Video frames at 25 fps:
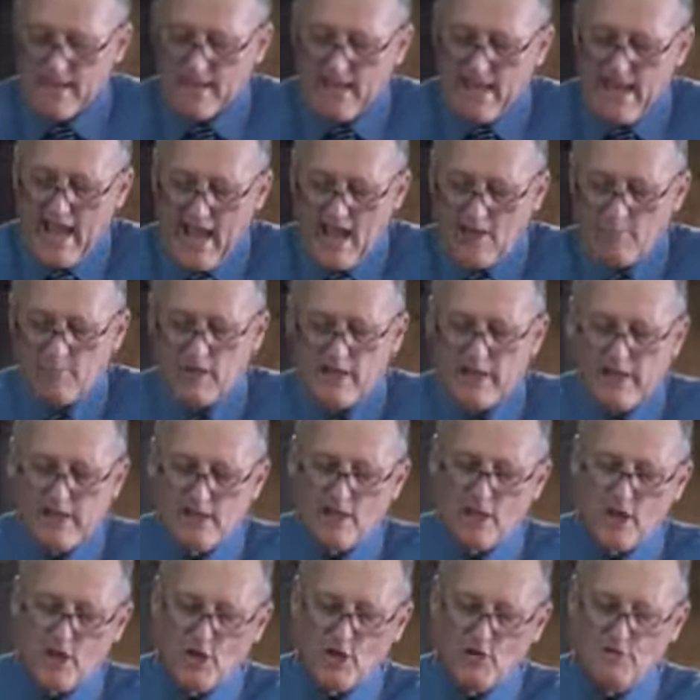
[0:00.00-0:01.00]
'How many
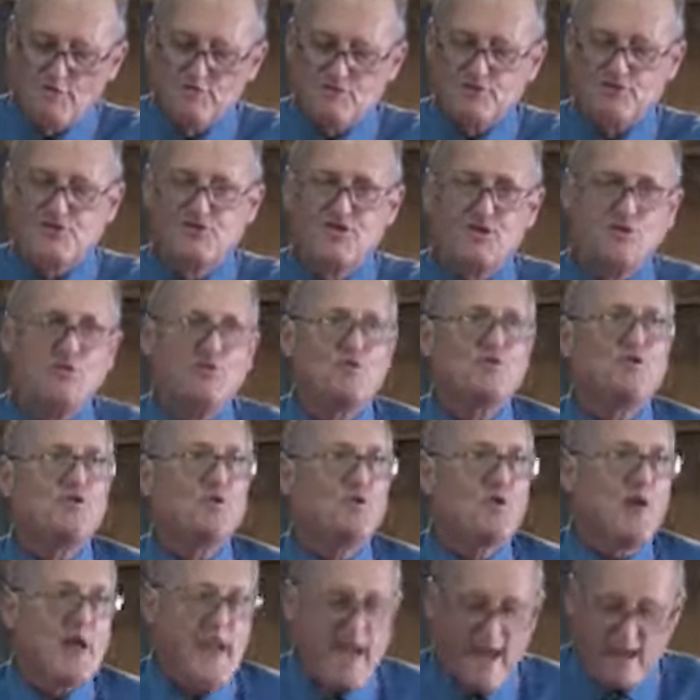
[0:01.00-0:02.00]
loaves do
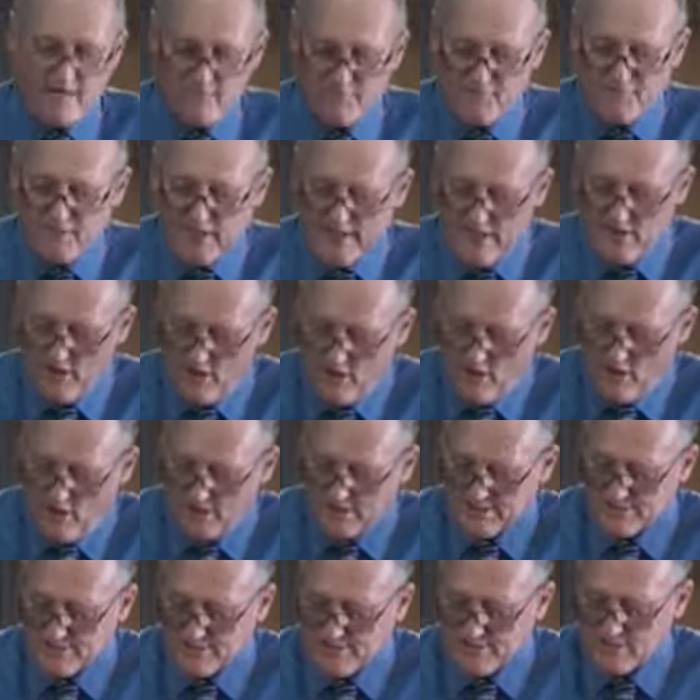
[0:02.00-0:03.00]
you have?' he
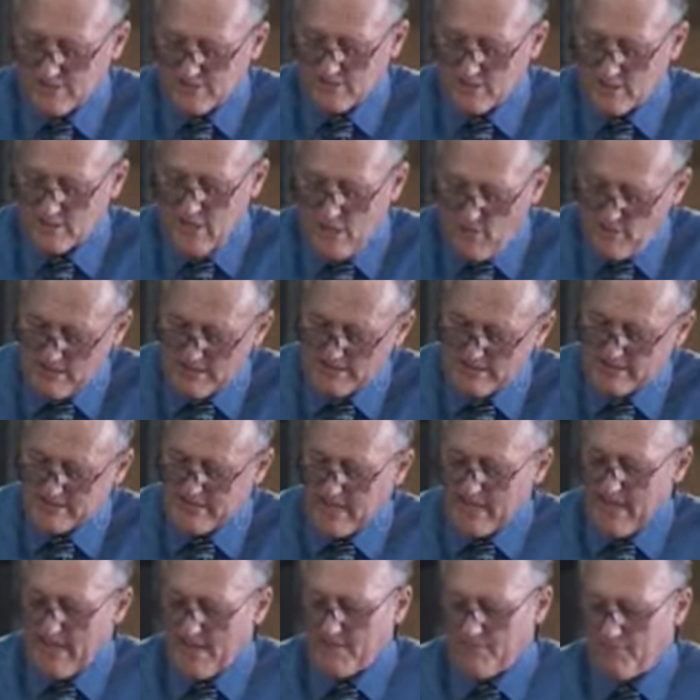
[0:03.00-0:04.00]
asked. 'Go and
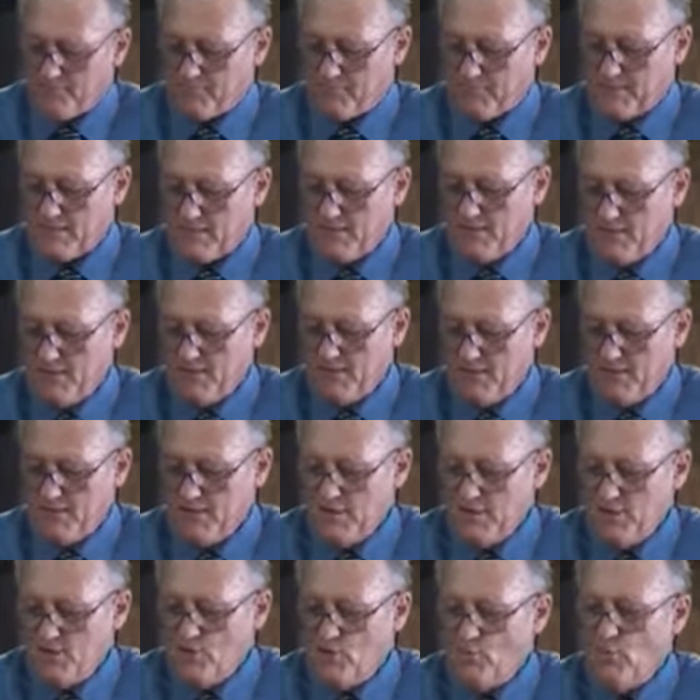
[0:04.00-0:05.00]
see.'
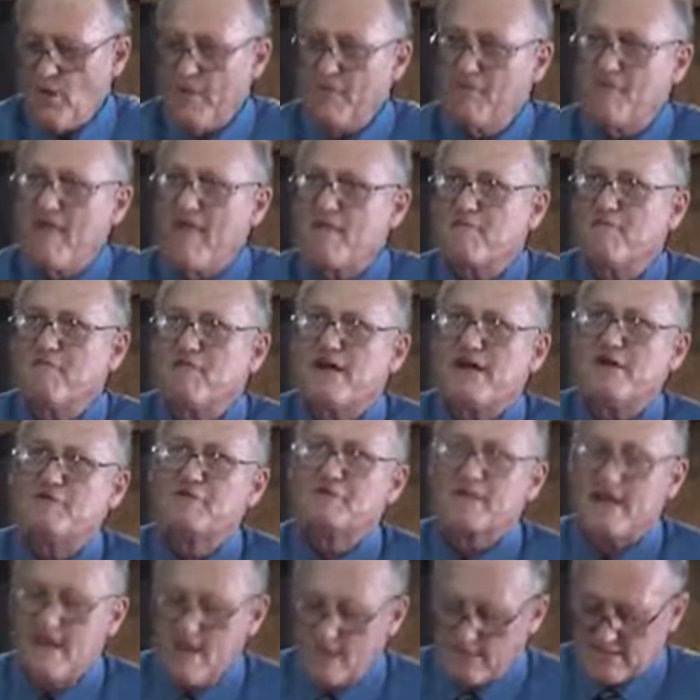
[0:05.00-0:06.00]
When they found
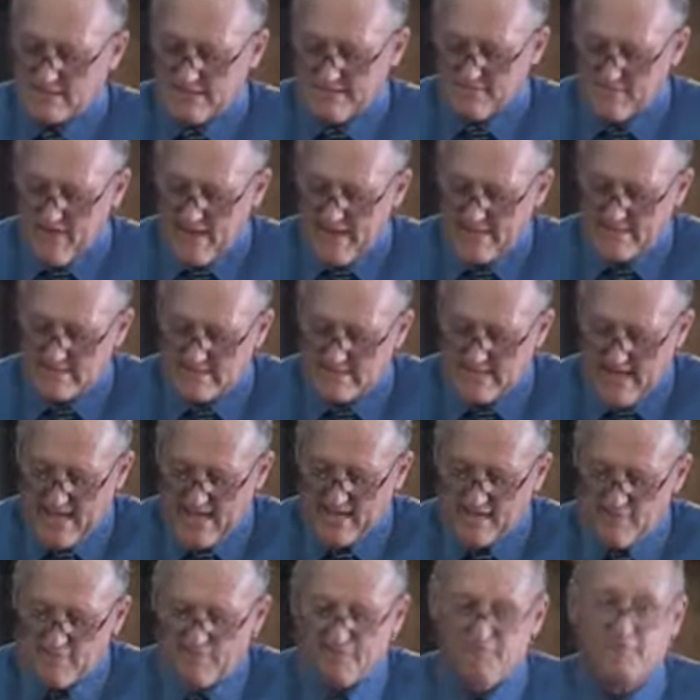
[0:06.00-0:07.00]
out, they
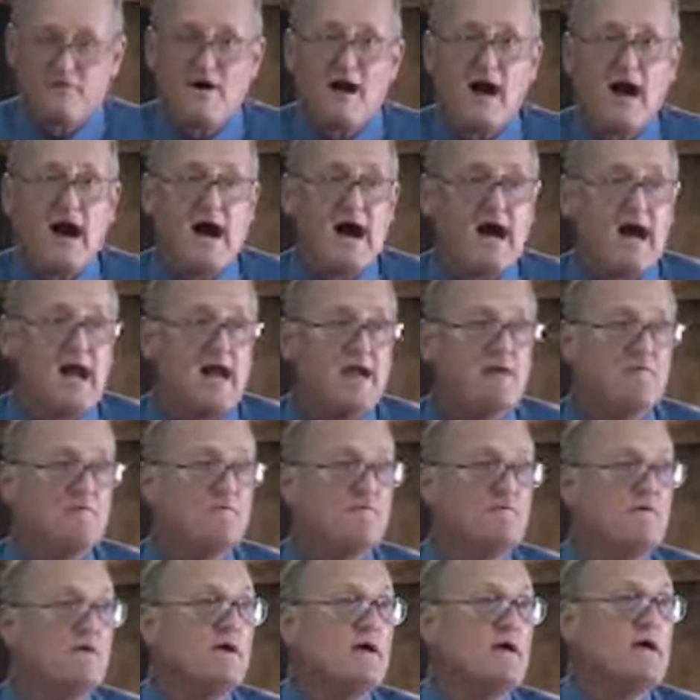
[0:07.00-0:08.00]
said, 5
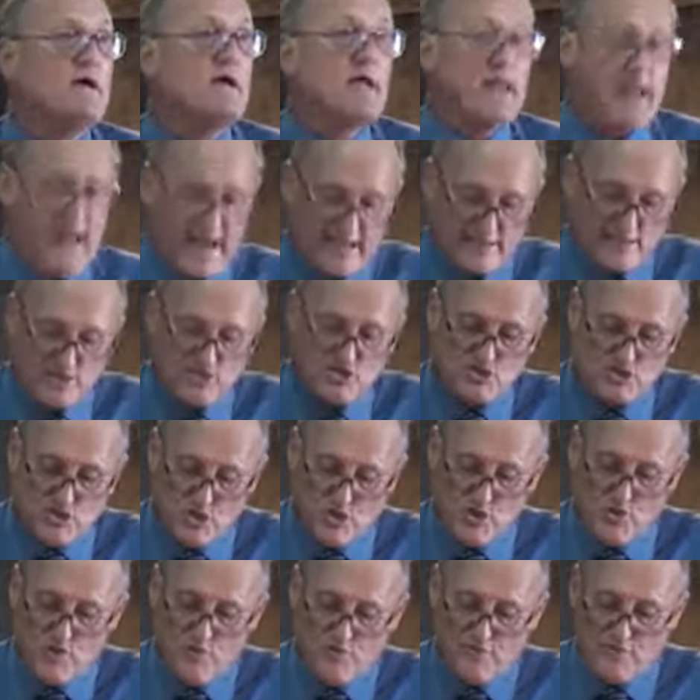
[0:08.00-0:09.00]
and
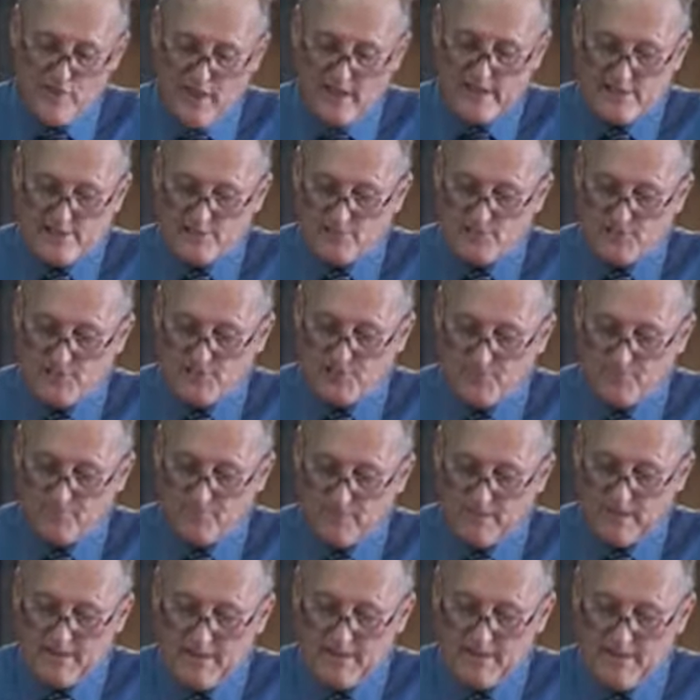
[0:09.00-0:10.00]
2 fish.
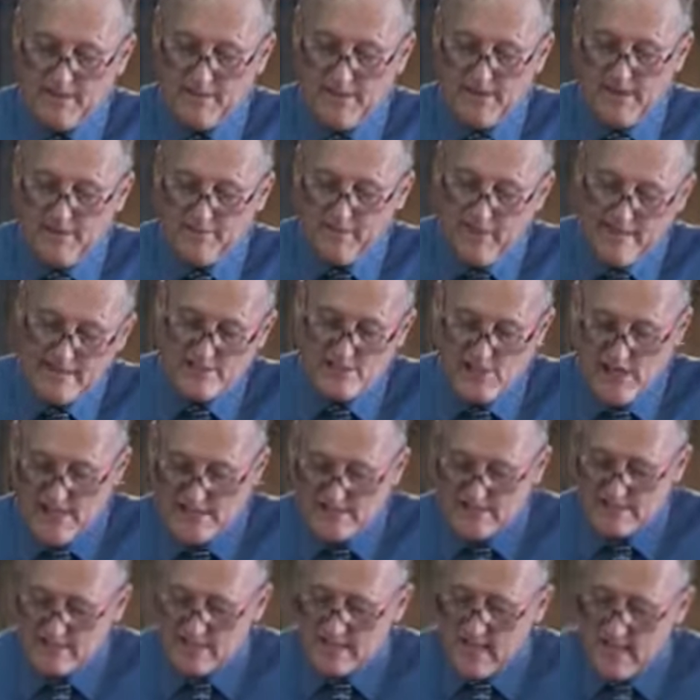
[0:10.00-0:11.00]
Then
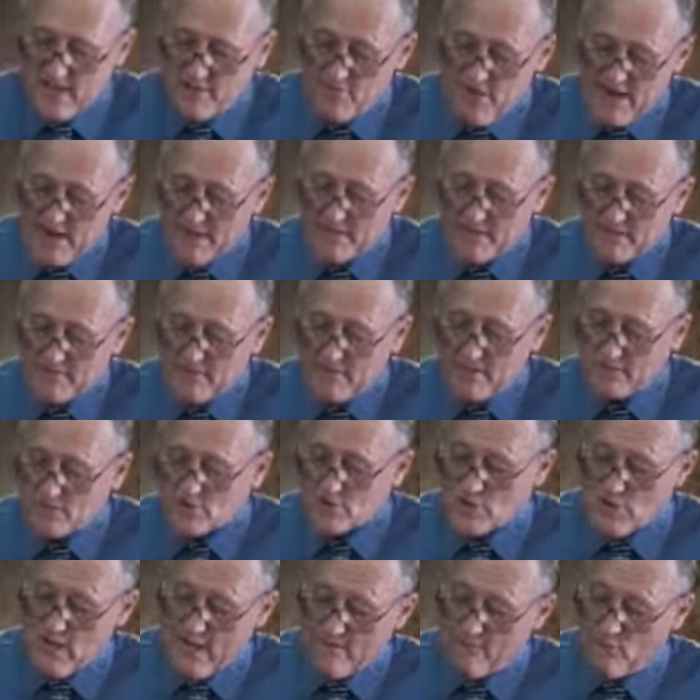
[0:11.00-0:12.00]
Jesus directed them
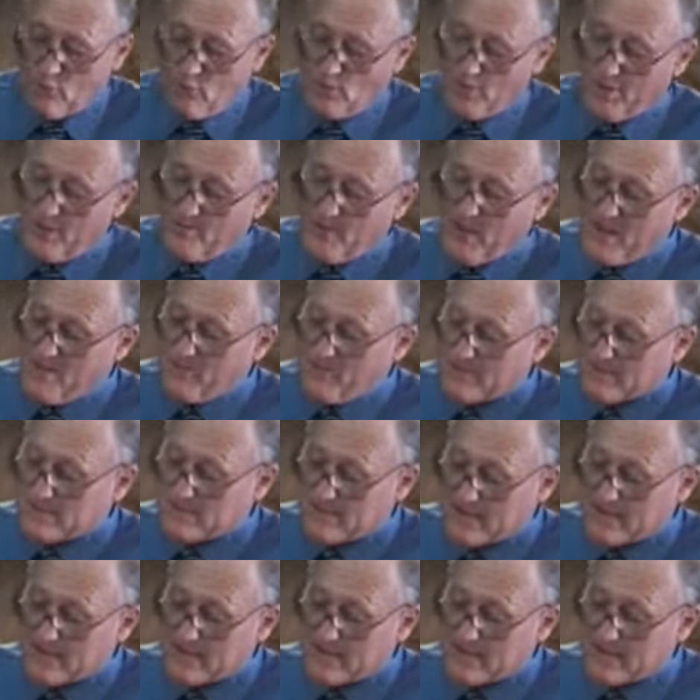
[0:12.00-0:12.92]
to have all the people sit